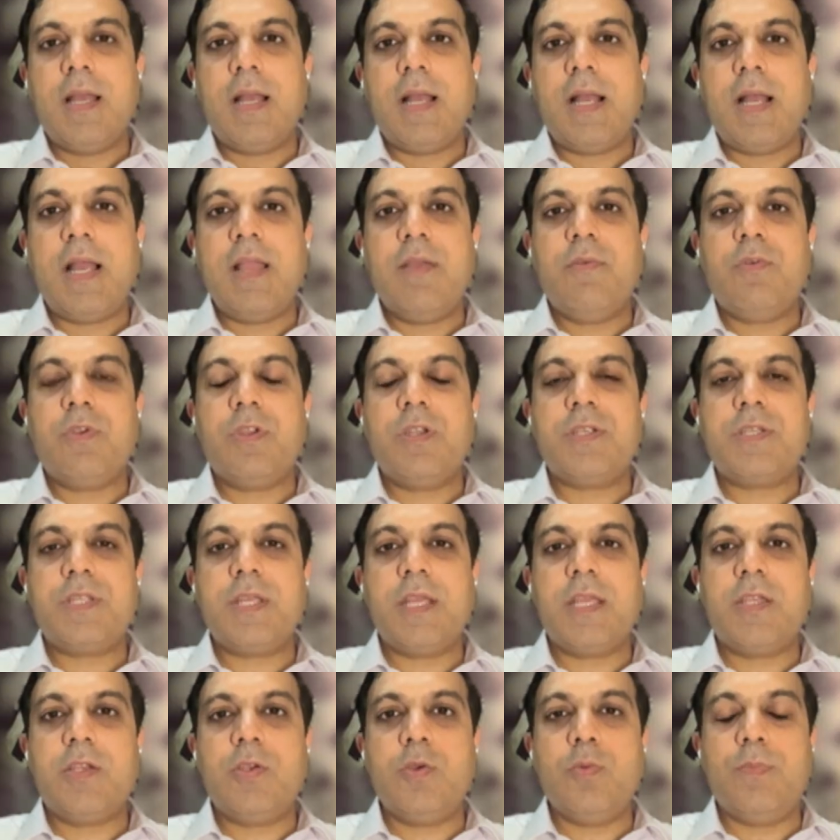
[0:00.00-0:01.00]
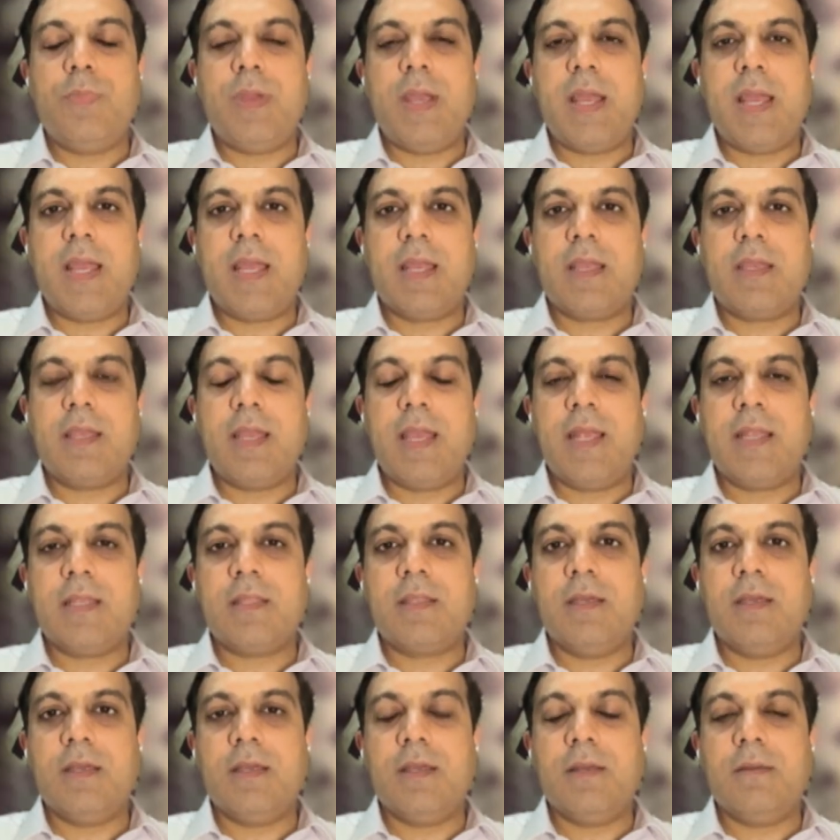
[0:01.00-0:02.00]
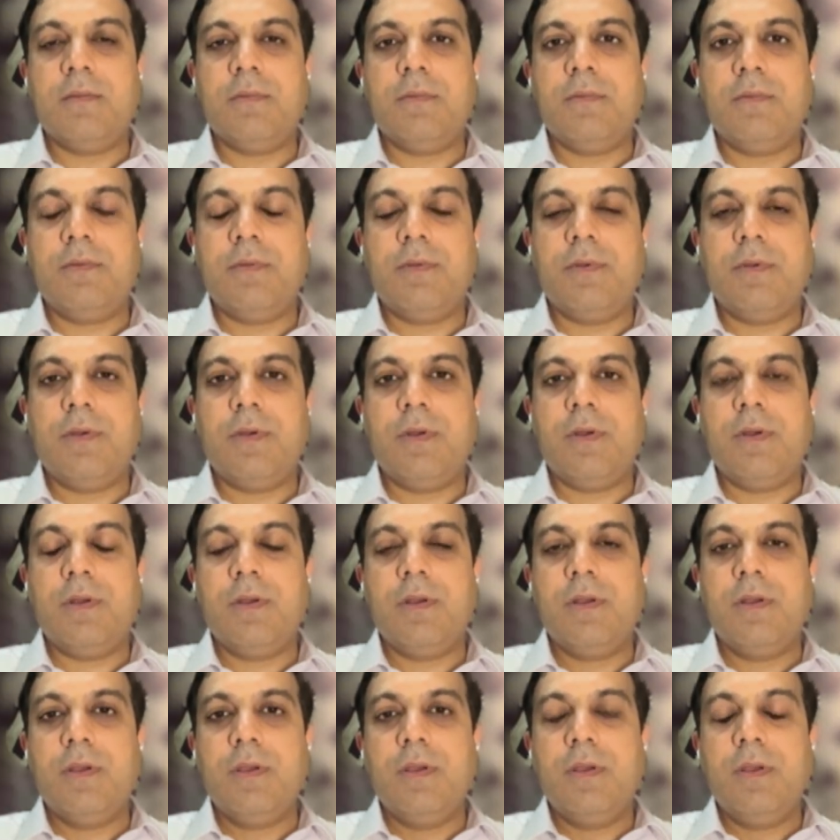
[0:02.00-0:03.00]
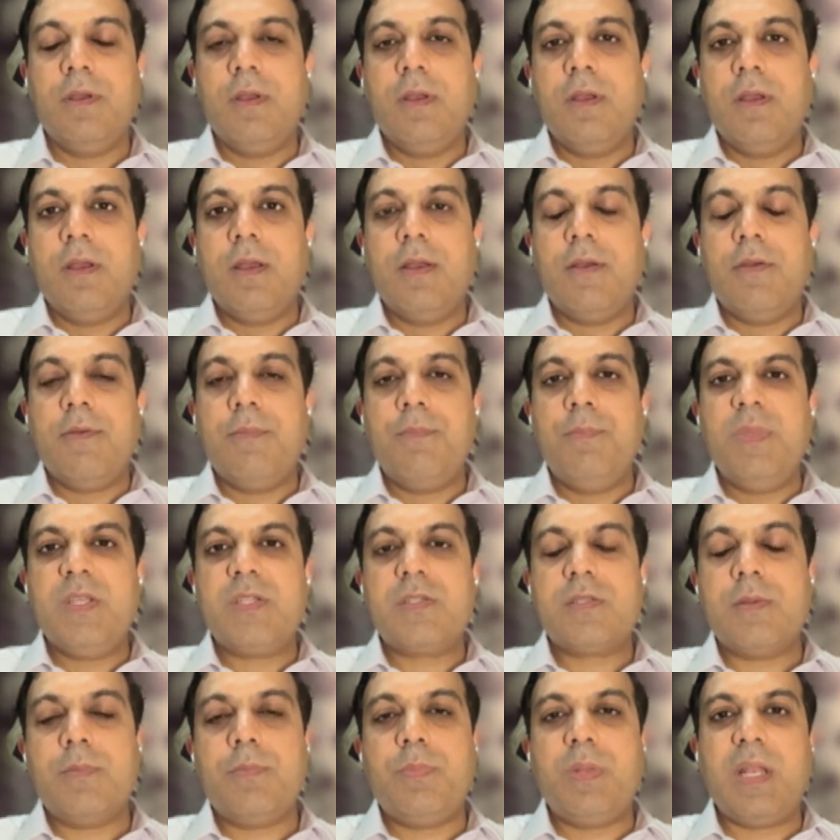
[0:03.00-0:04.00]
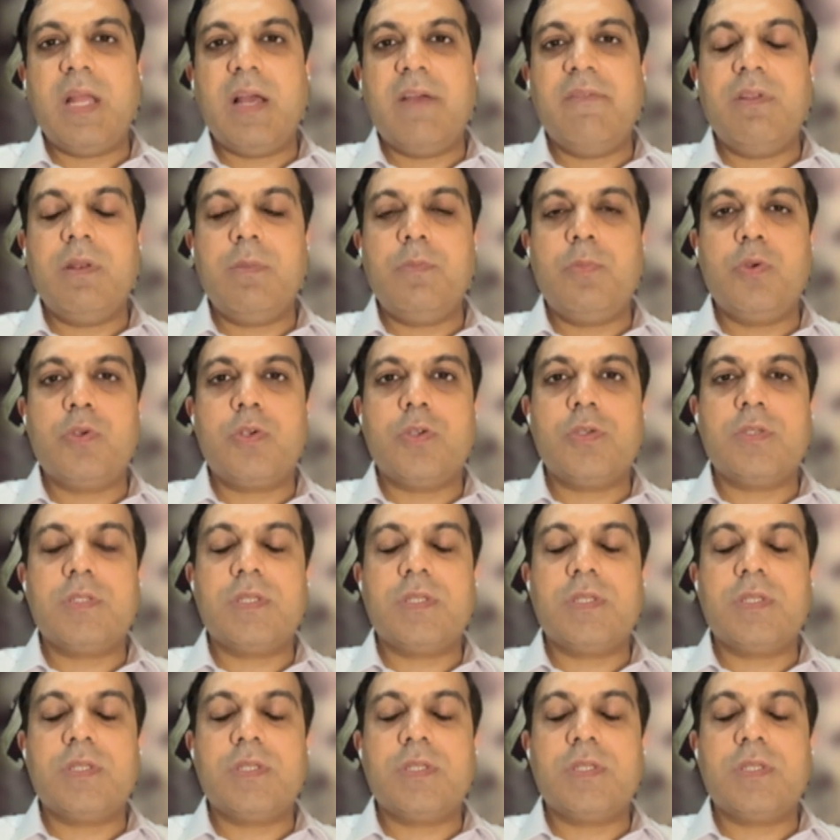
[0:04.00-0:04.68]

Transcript: I want to take you back at the Mr. Bilawal Bhutto